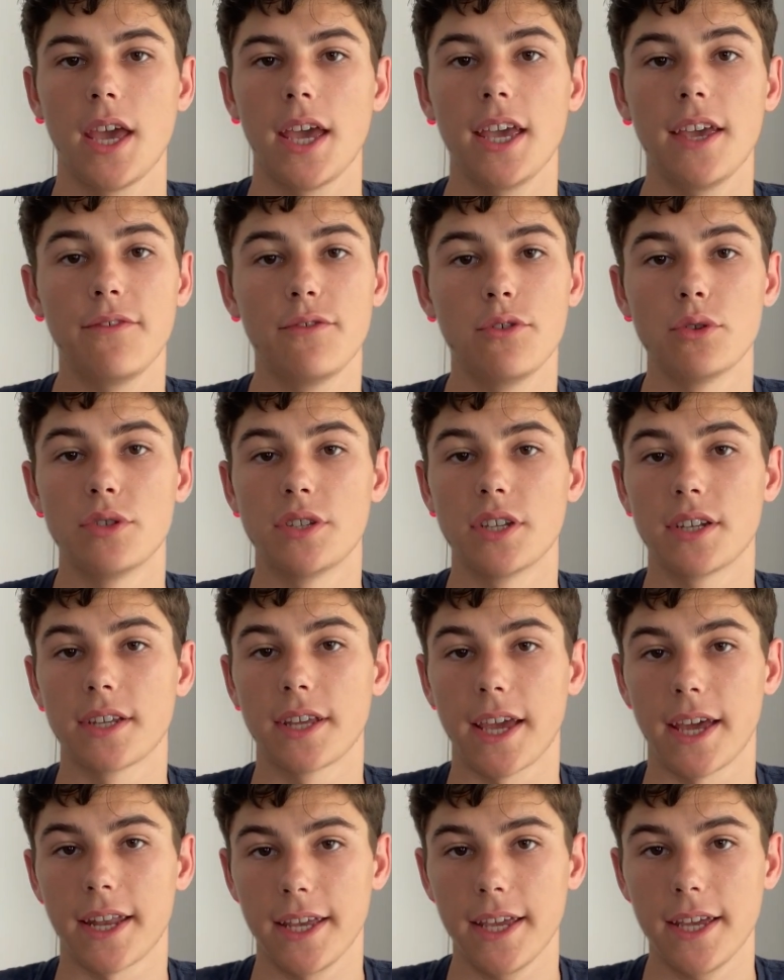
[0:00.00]
If you didn't
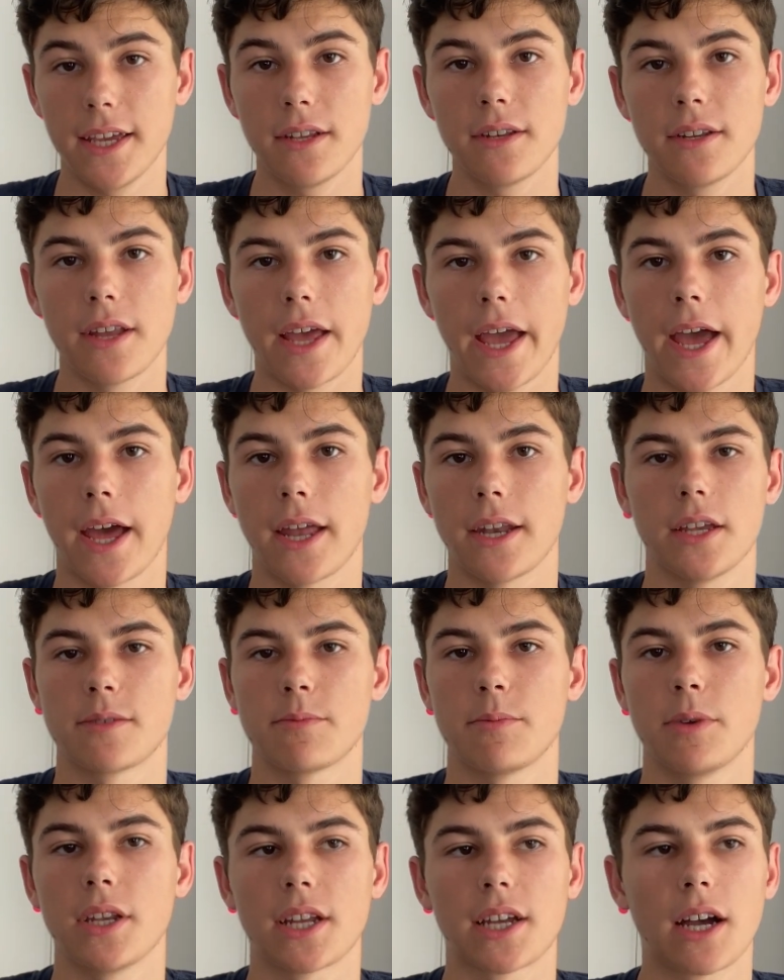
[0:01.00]
get in and it's
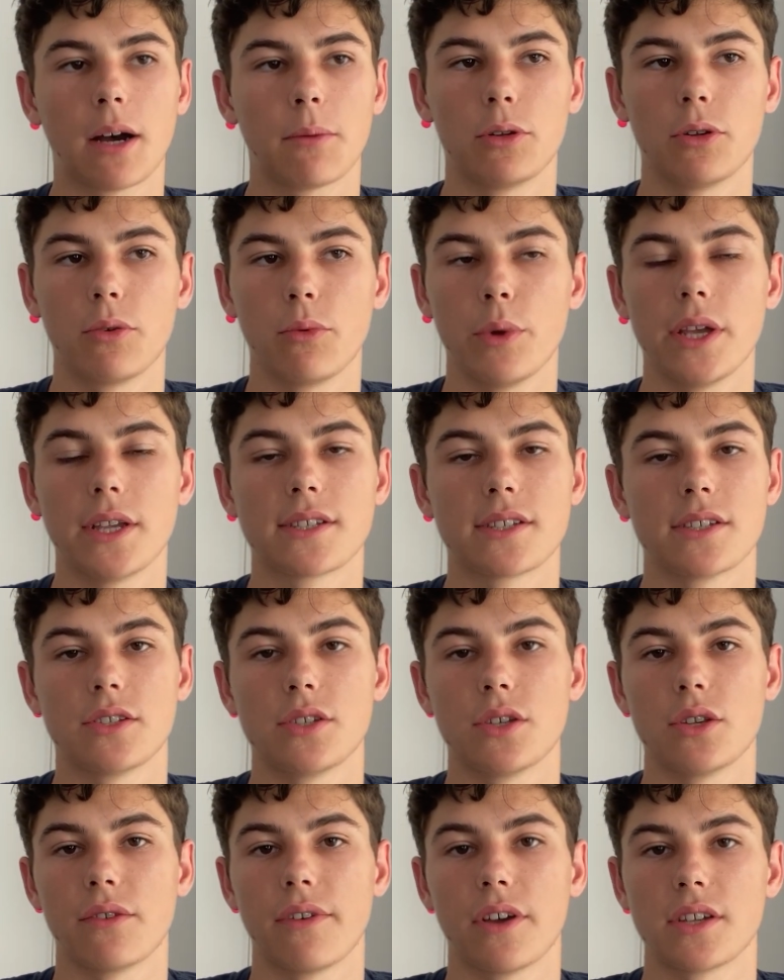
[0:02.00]
been a couple of weeks
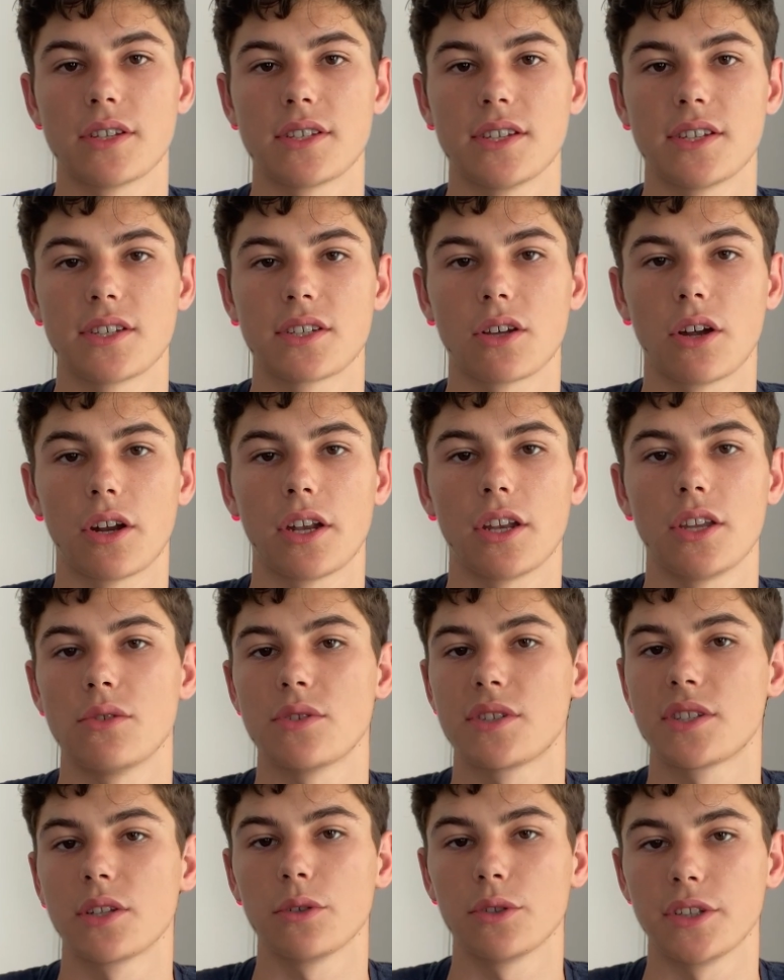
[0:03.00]
since university started and you
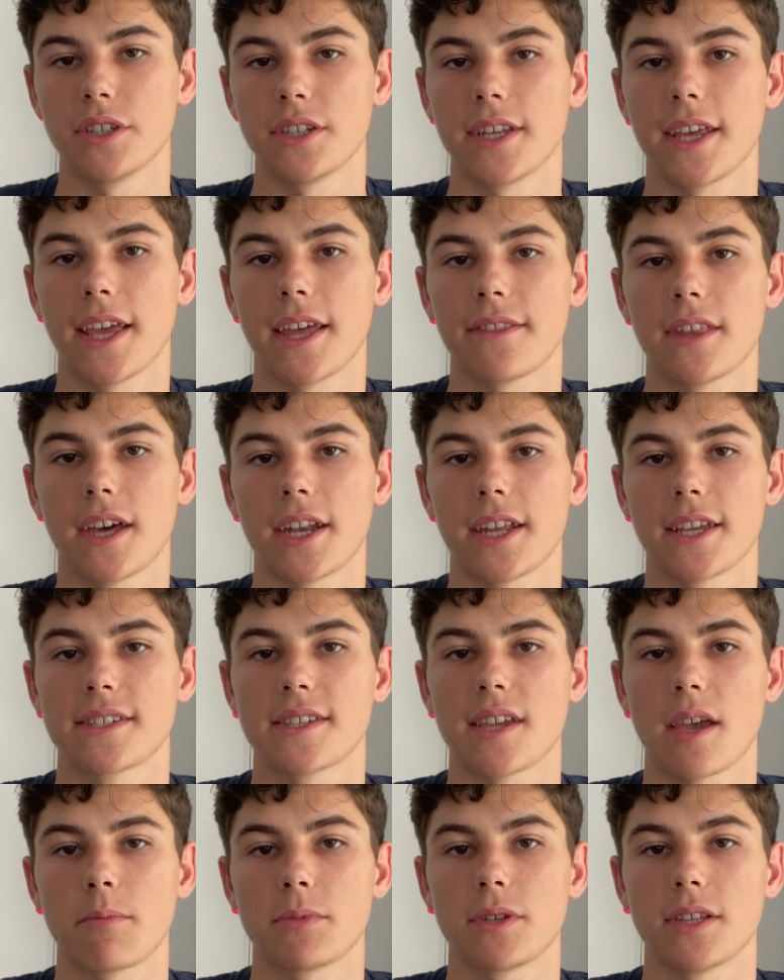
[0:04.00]
still didn't get that
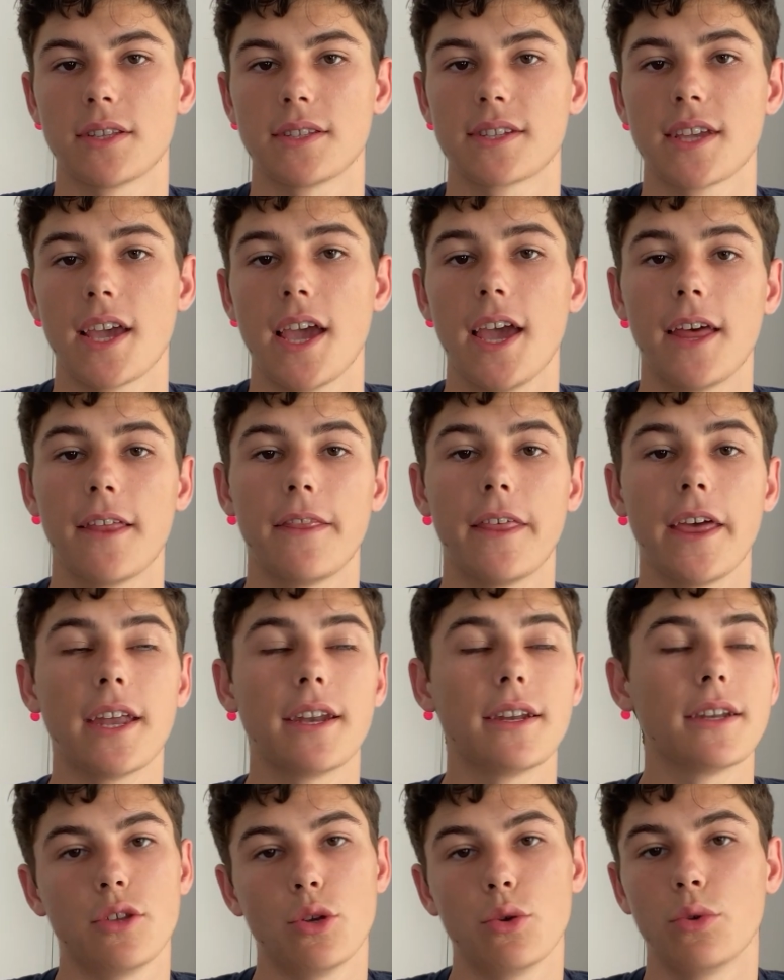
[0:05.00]
acceptance
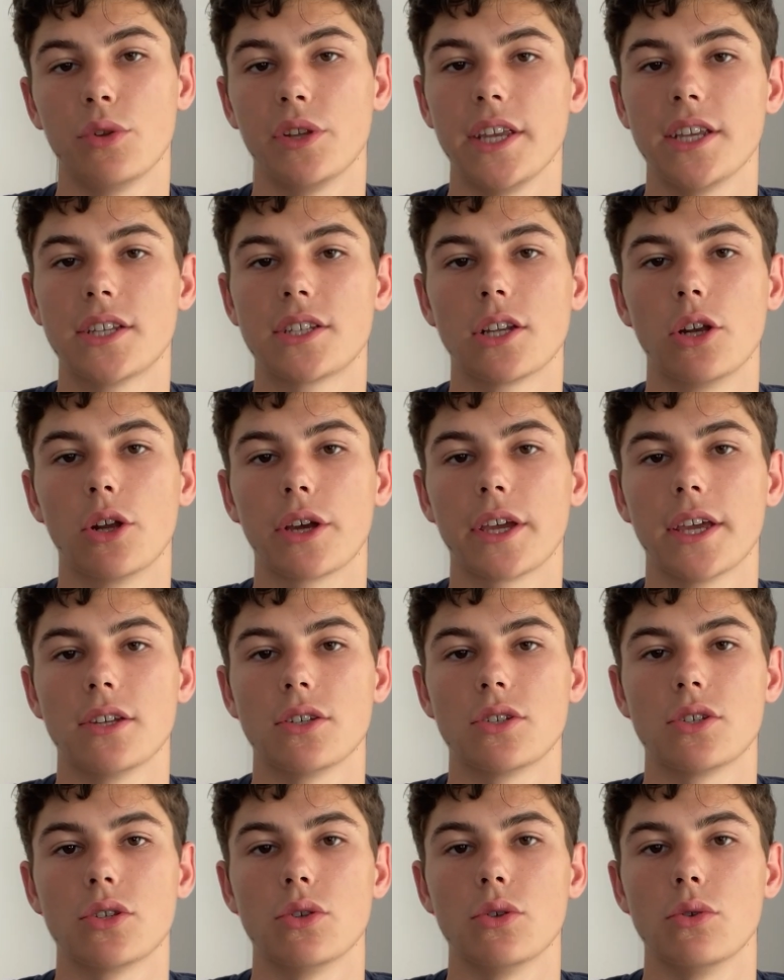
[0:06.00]
then you need to look
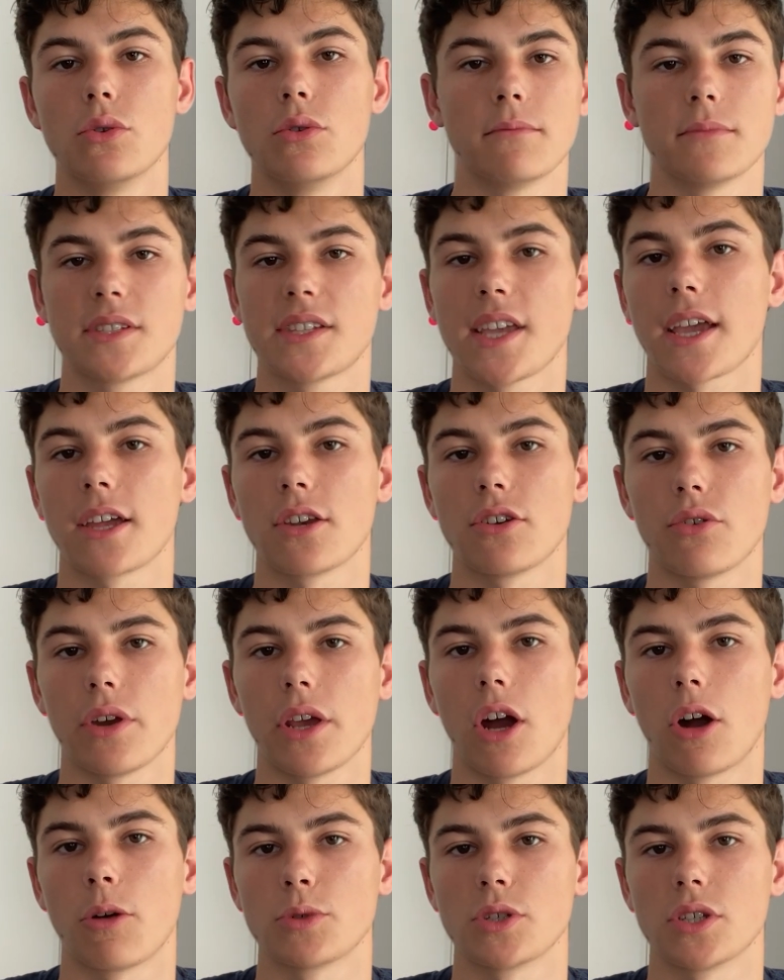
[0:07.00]
into secondary
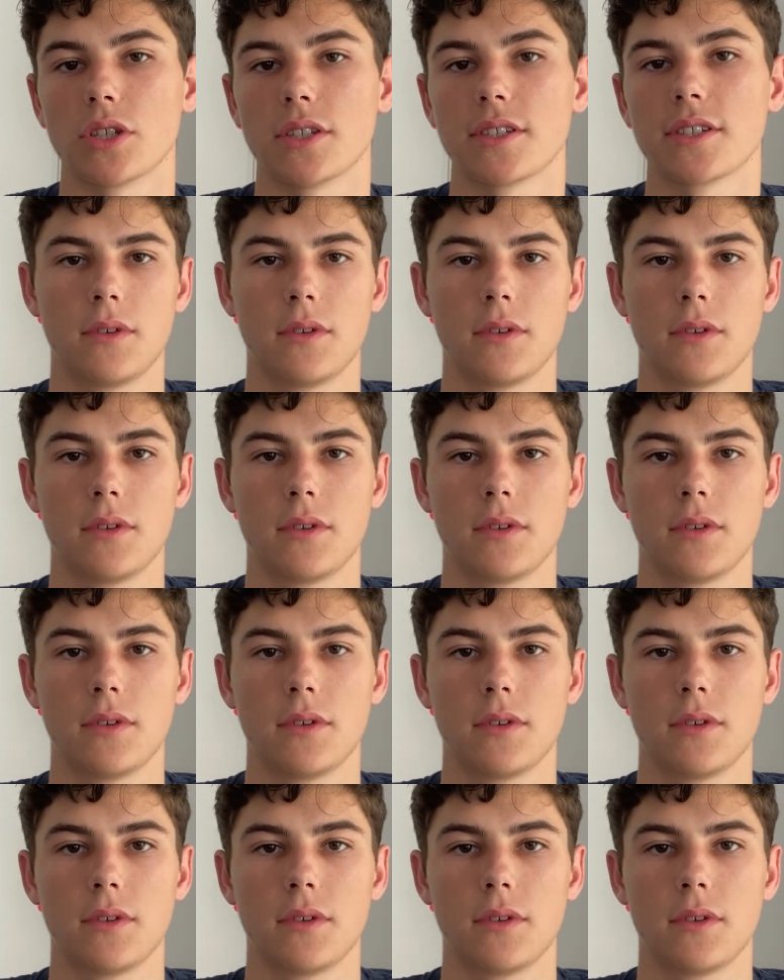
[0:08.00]
options.